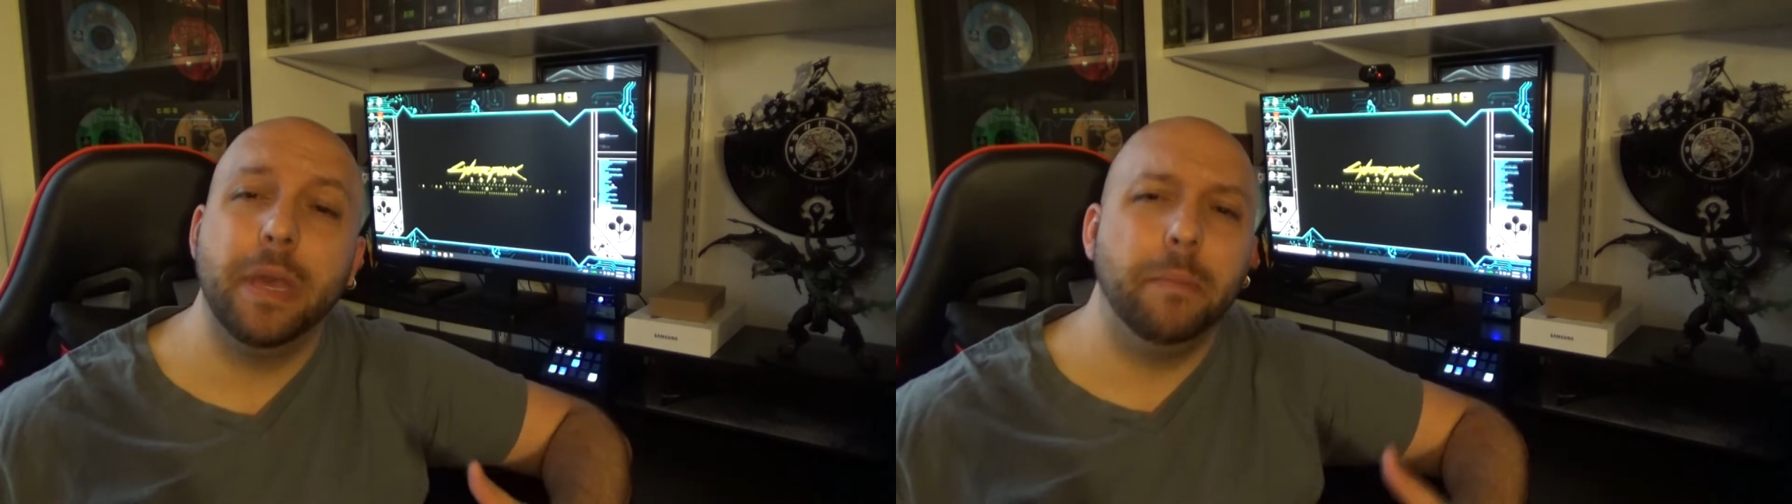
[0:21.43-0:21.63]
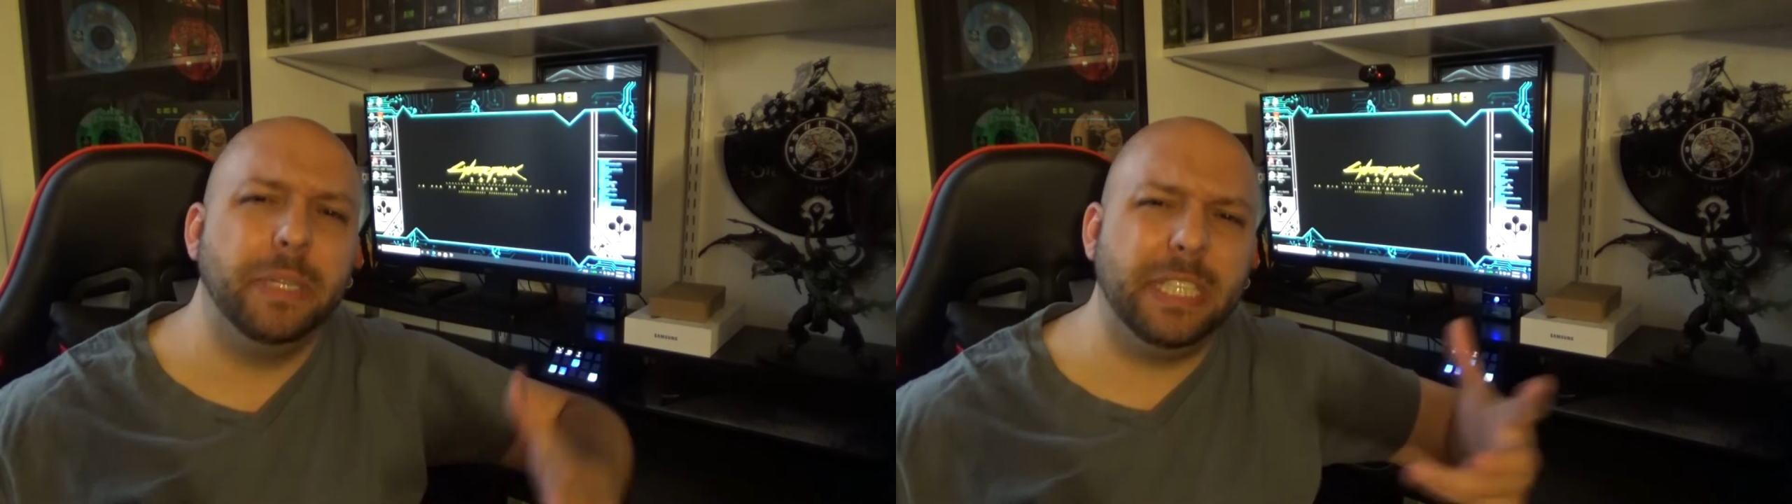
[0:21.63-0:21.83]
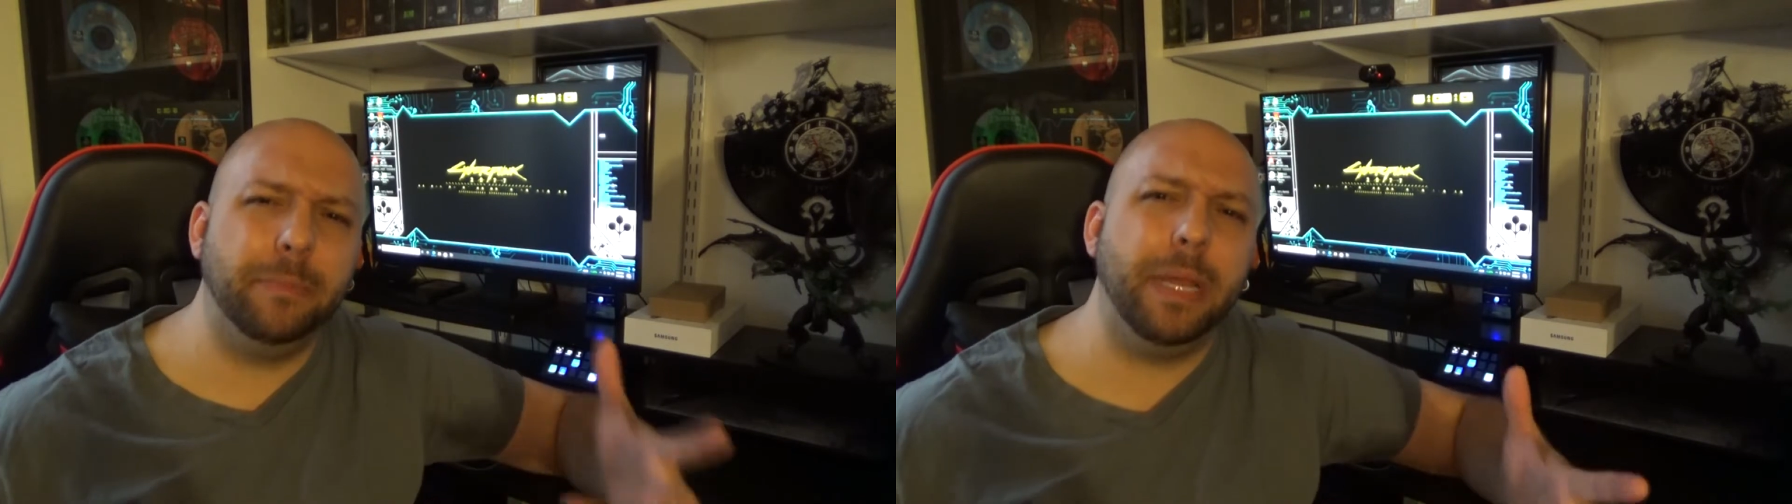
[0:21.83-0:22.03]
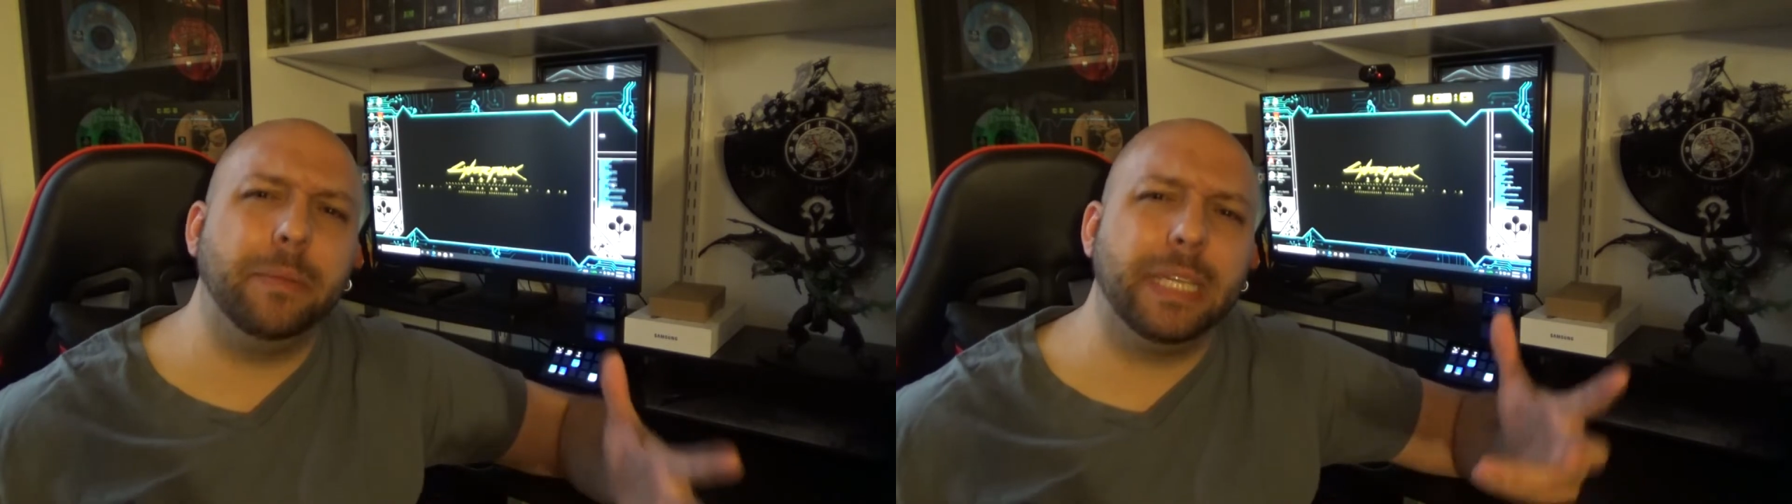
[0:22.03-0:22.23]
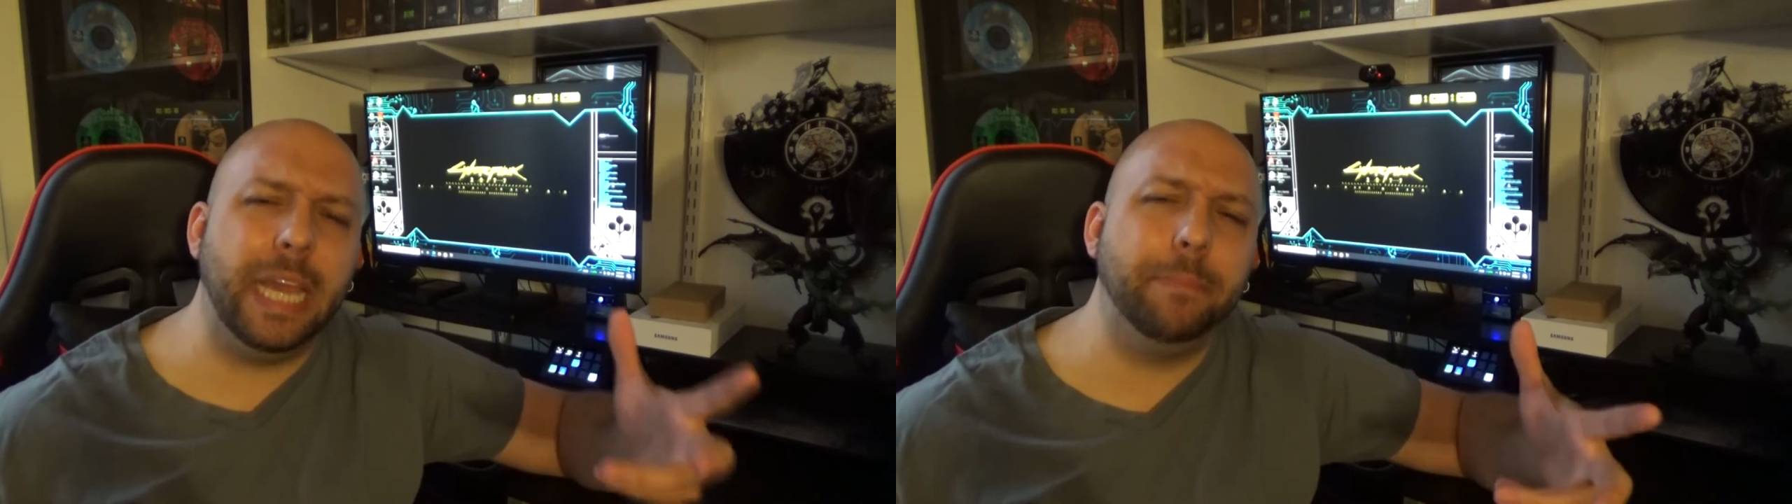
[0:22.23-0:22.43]
but still be able
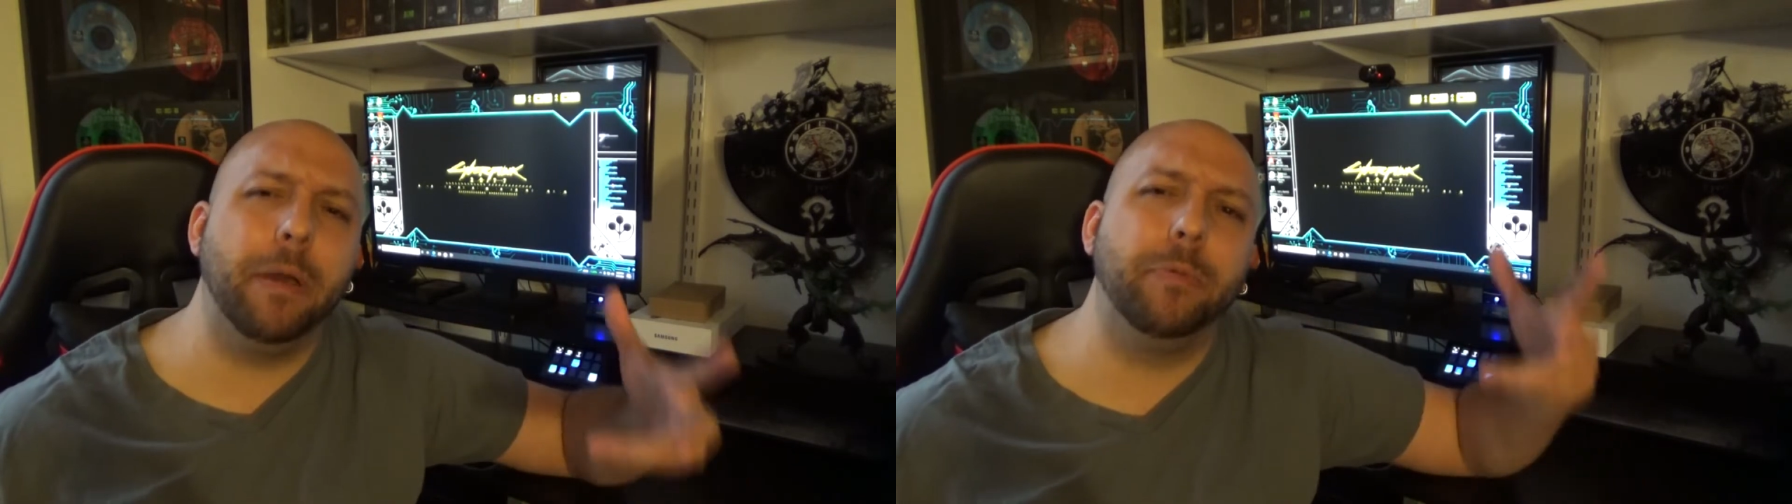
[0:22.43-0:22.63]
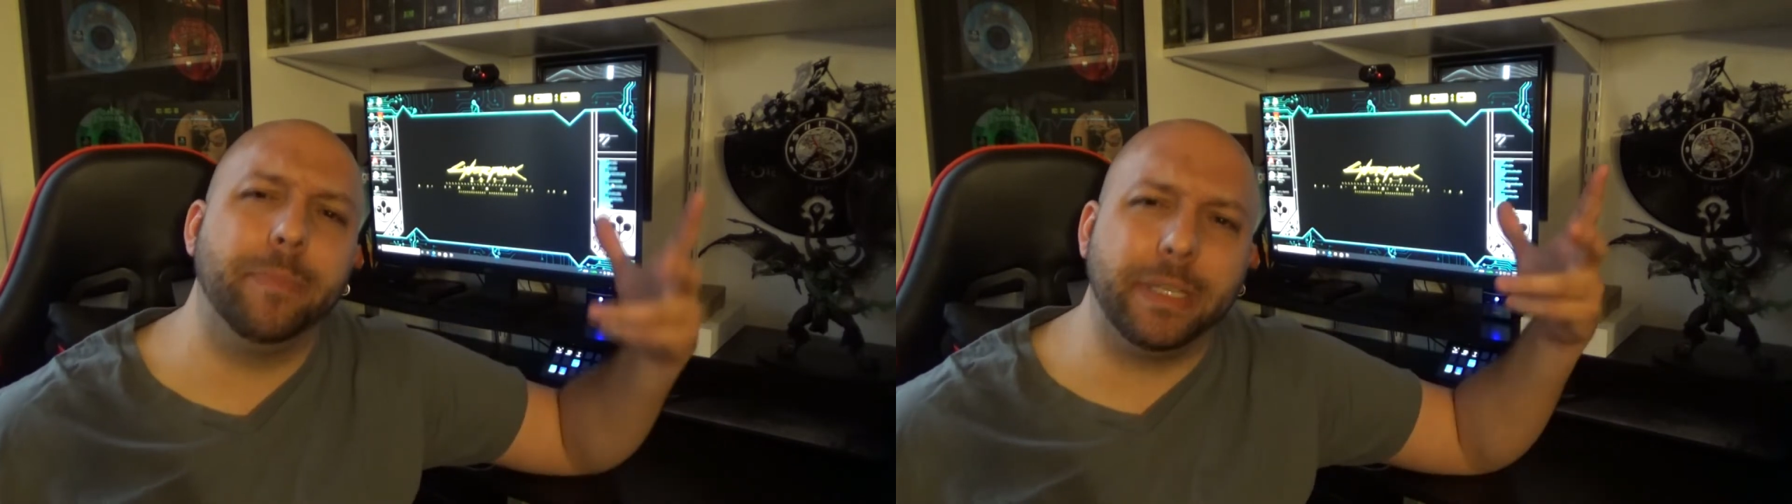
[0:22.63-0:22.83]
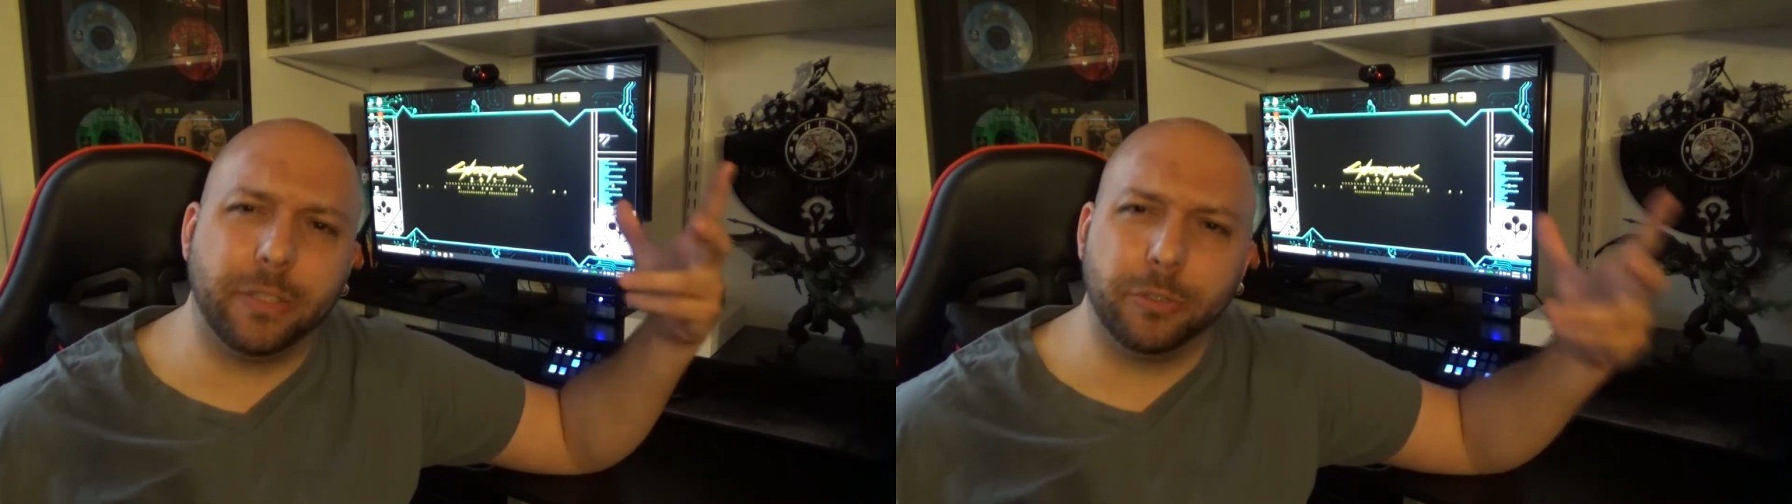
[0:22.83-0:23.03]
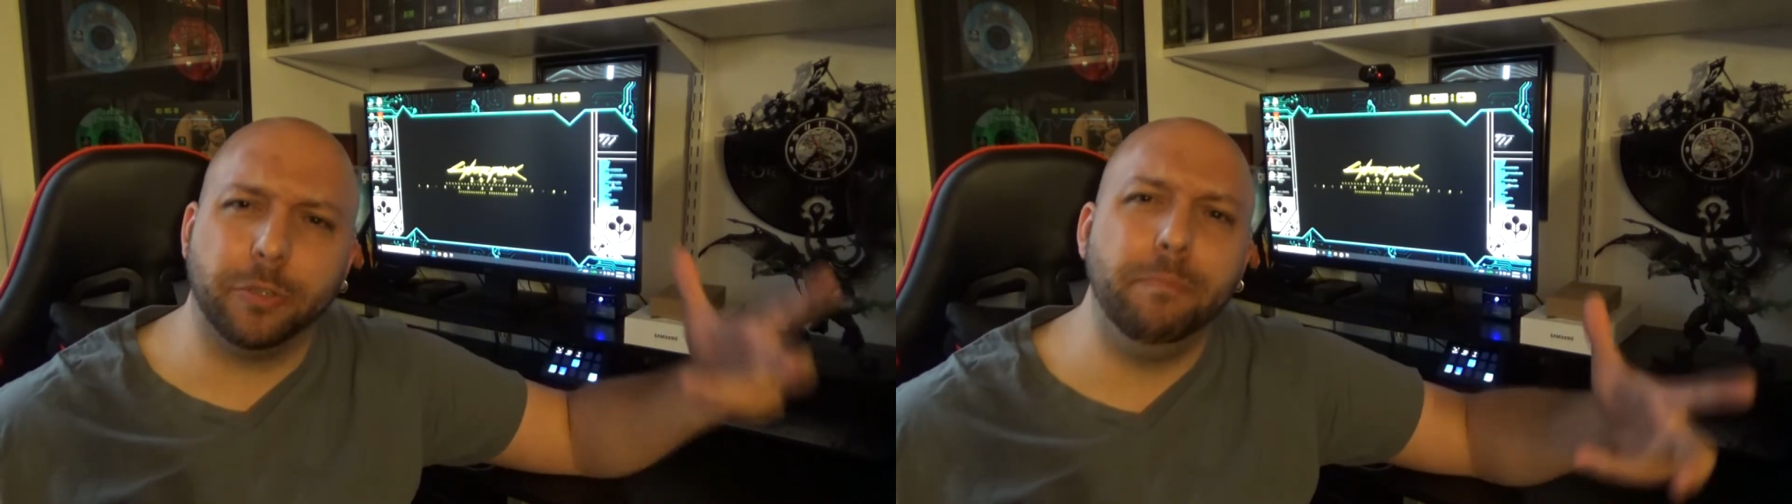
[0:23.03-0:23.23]
to keep up with my social